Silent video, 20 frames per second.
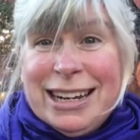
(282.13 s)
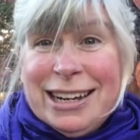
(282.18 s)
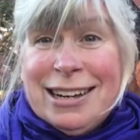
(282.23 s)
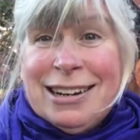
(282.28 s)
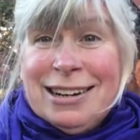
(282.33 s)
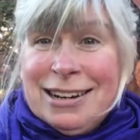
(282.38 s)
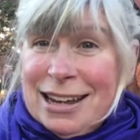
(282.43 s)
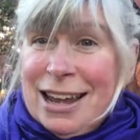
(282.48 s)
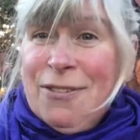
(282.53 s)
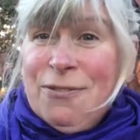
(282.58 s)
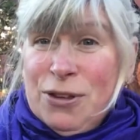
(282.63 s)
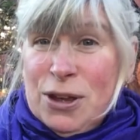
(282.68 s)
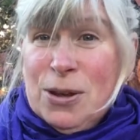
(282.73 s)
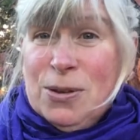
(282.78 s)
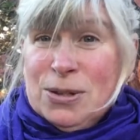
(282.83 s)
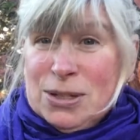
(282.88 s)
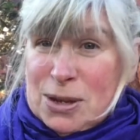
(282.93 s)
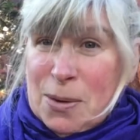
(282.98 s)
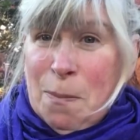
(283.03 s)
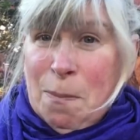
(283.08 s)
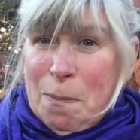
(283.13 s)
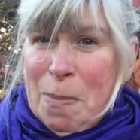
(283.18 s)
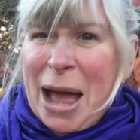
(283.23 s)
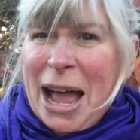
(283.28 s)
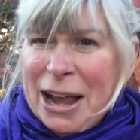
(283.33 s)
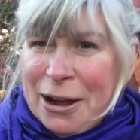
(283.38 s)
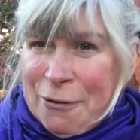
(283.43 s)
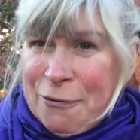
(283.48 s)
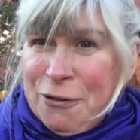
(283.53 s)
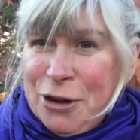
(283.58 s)
going to give you some
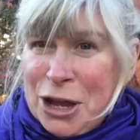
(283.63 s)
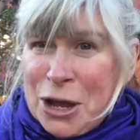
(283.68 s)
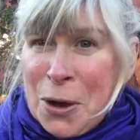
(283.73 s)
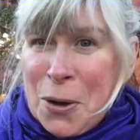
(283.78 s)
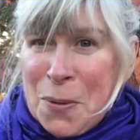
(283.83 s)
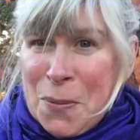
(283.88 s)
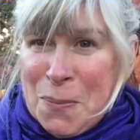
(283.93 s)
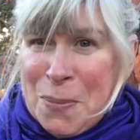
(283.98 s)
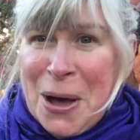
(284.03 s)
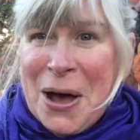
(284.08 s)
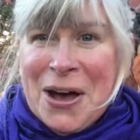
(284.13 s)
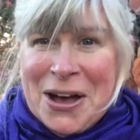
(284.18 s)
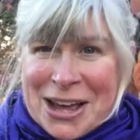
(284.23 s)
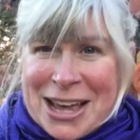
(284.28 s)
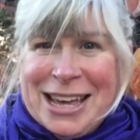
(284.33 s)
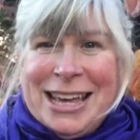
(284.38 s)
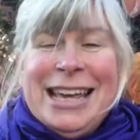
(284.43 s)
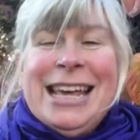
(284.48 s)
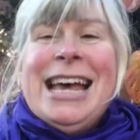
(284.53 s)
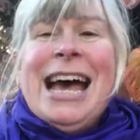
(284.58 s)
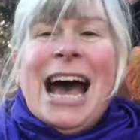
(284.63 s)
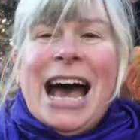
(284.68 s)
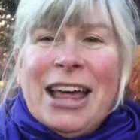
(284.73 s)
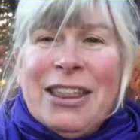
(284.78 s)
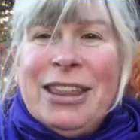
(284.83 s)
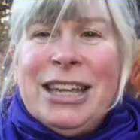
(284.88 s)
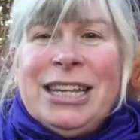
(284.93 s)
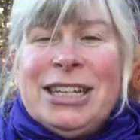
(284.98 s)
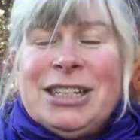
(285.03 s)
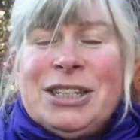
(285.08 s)
bang for your buck,
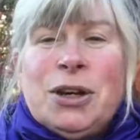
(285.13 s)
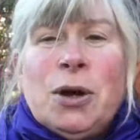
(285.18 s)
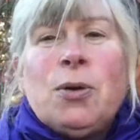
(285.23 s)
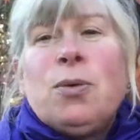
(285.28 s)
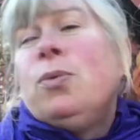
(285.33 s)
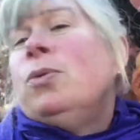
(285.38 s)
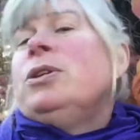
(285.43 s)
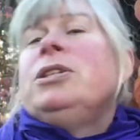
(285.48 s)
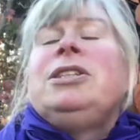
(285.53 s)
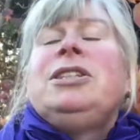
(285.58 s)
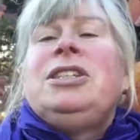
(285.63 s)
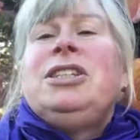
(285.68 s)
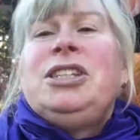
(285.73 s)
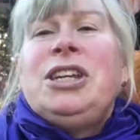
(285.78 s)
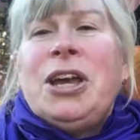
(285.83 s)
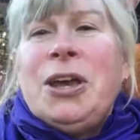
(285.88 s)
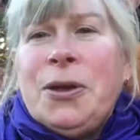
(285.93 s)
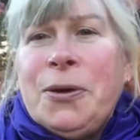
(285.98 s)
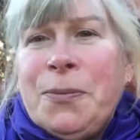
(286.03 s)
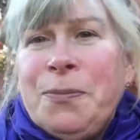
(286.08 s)
and these dogwoods do.